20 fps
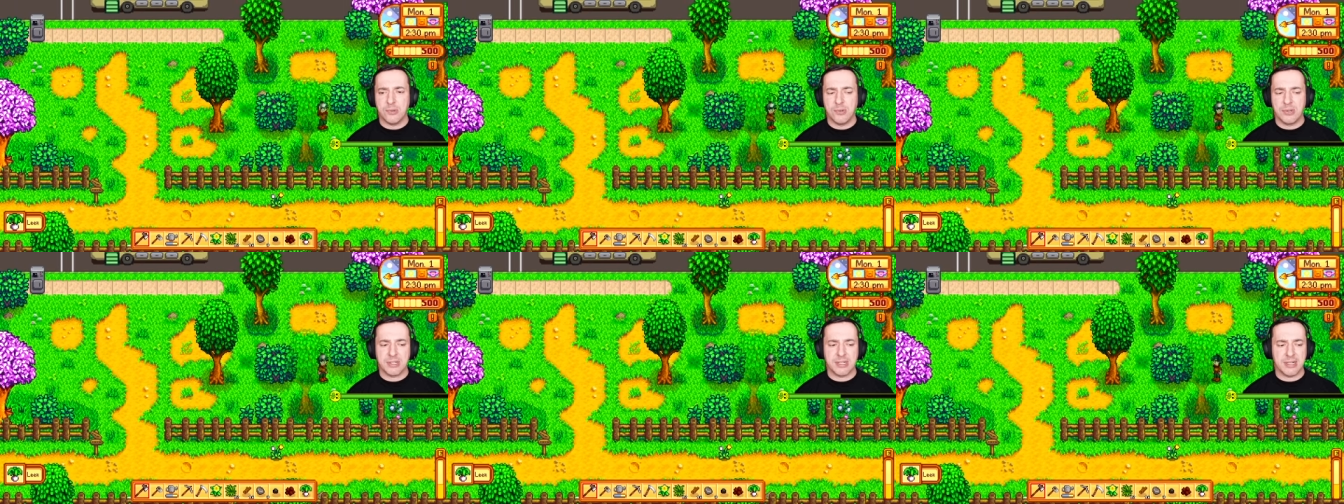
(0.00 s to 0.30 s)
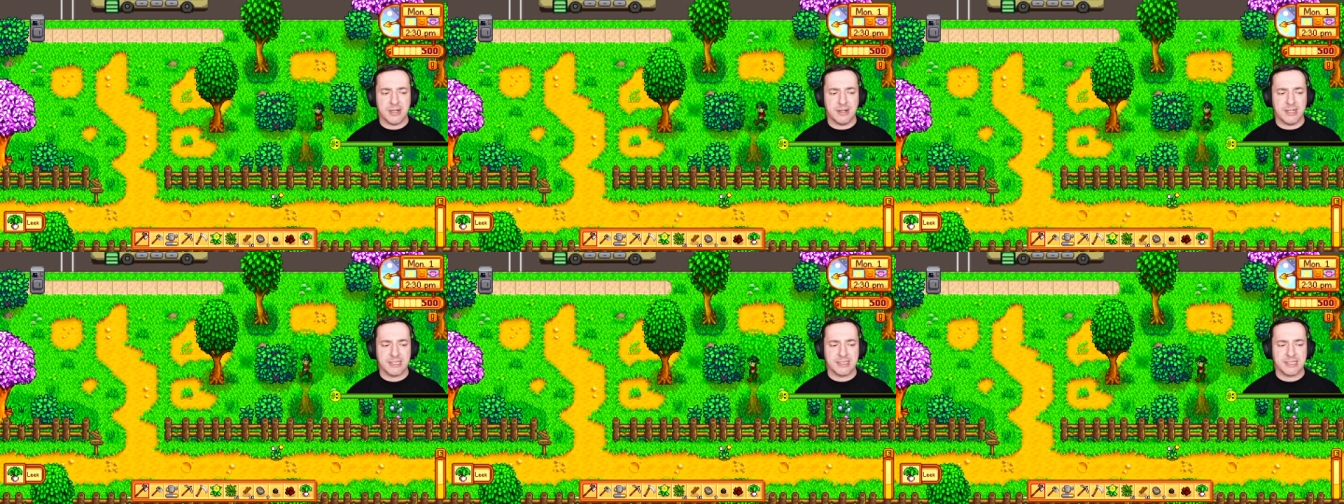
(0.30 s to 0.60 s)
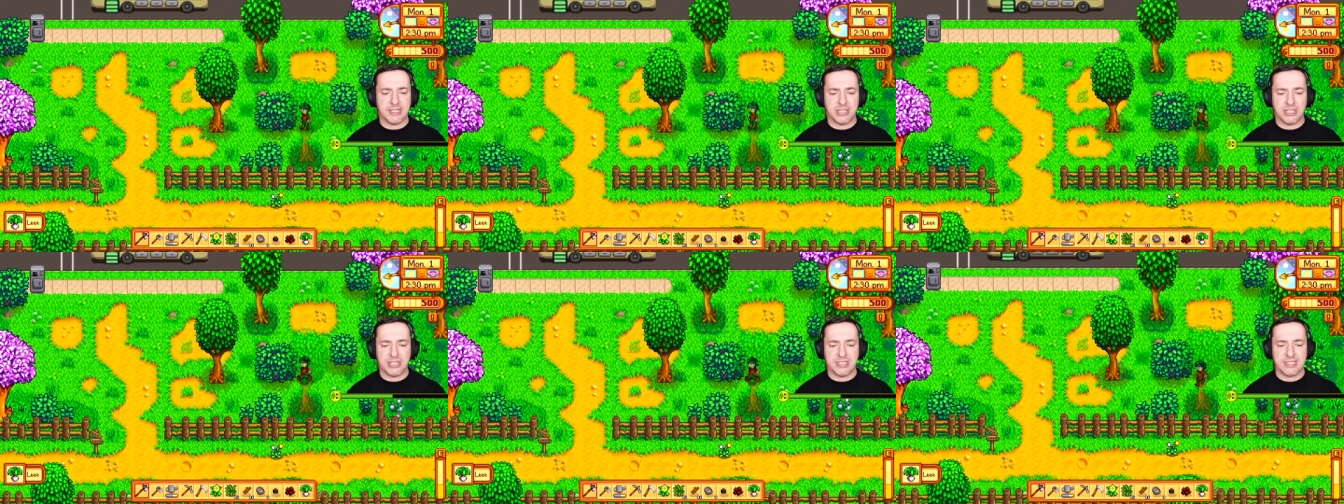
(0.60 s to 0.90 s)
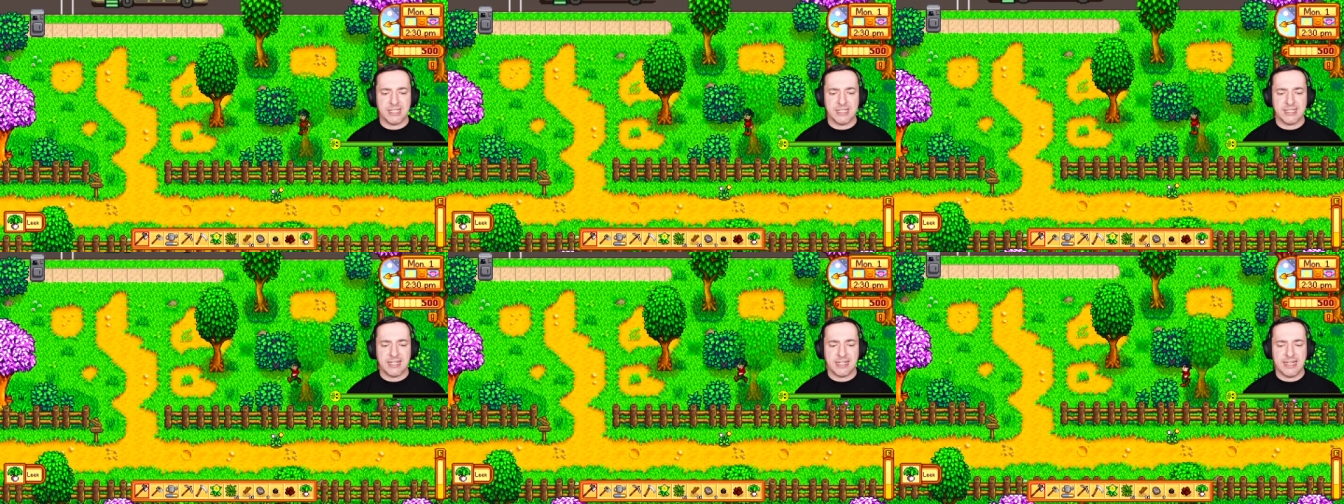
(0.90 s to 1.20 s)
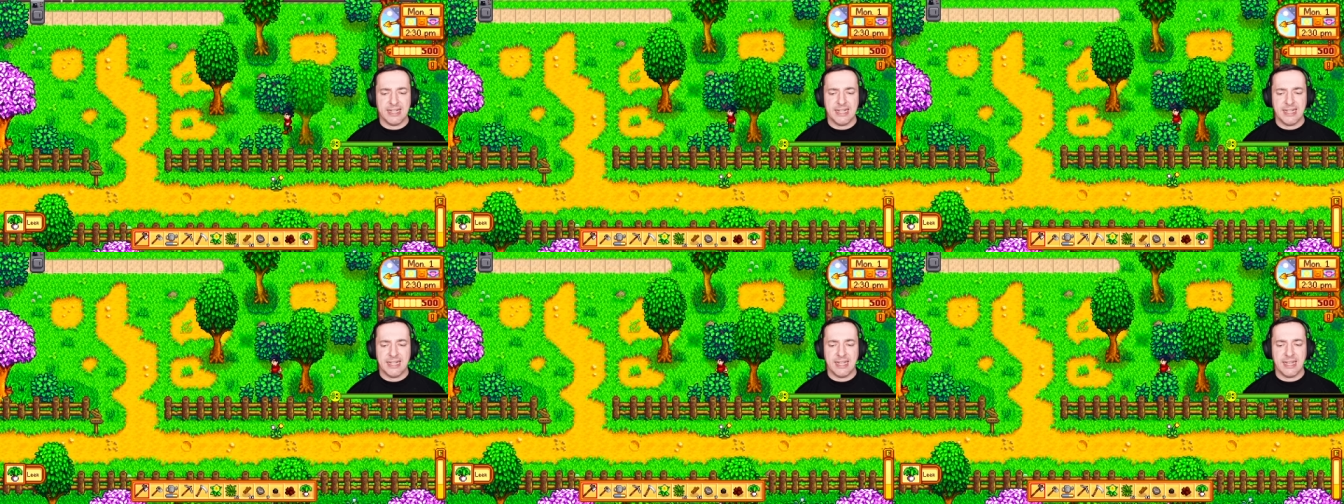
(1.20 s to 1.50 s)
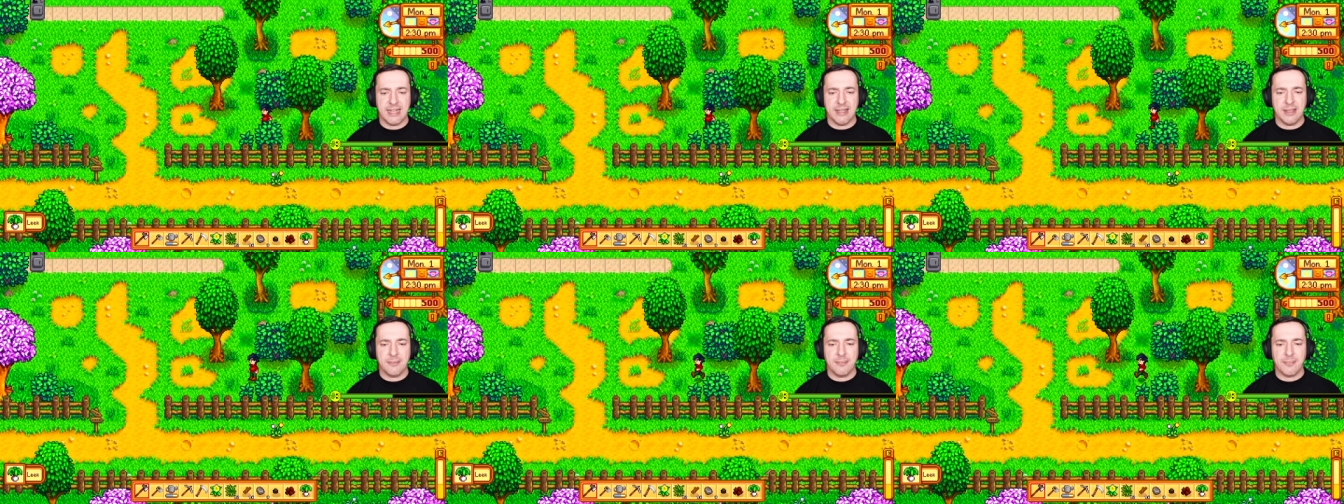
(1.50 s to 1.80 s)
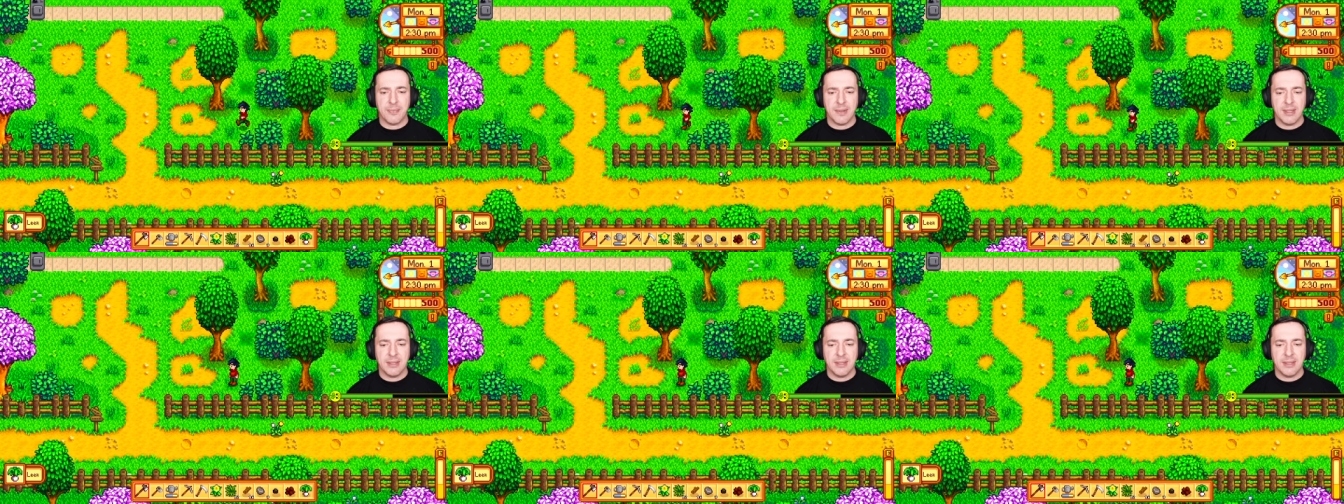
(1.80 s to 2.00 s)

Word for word: ordinary, such as this leek here.